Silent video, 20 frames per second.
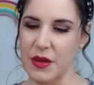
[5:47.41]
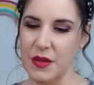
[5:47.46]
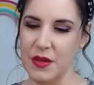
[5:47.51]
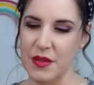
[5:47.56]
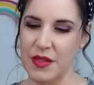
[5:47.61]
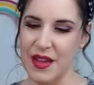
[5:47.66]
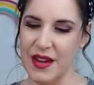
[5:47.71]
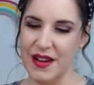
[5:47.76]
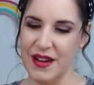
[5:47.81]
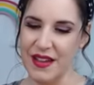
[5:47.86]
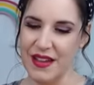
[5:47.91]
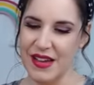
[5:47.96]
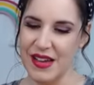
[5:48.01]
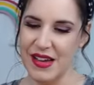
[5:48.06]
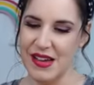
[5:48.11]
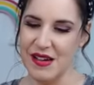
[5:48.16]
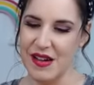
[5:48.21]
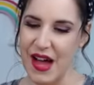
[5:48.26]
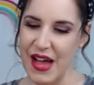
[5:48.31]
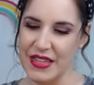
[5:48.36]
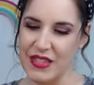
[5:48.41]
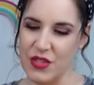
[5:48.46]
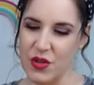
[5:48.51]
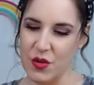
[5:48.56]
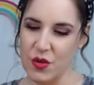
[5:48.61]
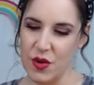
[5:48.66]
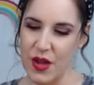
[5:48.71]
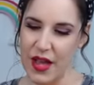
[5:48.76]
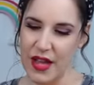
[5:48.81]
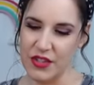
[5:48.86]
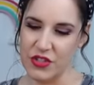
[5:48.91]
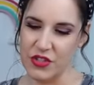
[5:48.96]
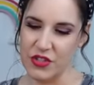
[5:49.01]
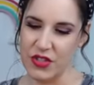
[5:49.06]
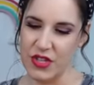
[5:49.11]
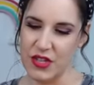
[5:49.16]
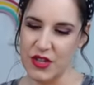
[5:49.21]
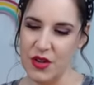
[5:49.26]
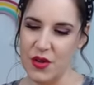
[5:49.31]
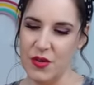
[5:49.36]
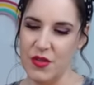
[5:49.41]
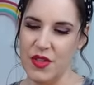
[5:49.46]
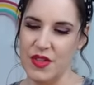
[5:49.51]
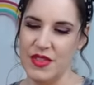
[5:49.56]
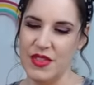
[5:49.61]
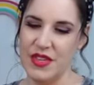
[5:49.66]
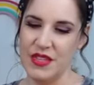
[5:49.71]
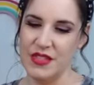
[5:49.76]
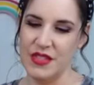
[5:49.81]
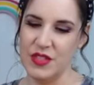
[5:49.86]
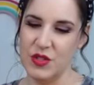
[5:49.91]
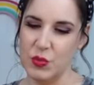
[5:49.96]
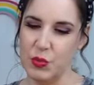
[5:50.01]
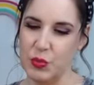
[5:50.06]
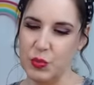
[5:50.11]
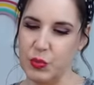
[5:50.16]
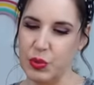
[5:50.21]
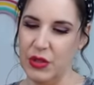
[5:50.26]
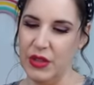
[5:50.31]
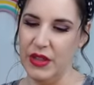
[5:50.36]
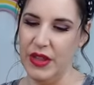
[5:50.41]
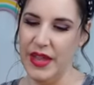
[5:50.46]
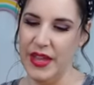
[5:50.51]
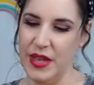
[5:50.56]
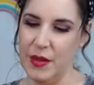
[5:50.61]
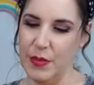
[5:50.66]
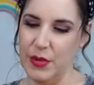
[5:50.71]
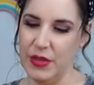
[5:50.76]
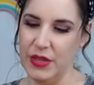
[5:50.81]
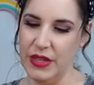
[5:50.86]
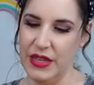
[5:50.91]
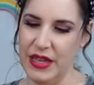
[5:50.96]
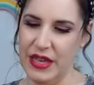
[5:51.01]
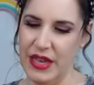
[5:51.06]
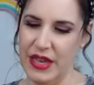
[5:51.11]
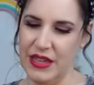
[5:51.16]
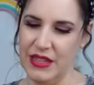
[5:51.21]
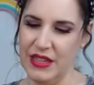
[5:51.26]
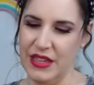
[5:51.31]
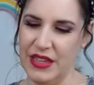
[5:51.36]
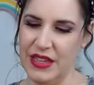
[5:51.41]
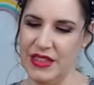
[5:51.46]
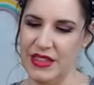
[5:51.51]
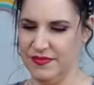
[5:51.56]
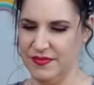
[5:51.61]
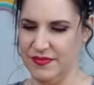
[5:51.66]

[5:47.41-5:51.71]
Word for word: there you go. I don't actually know that this is playable again. Like,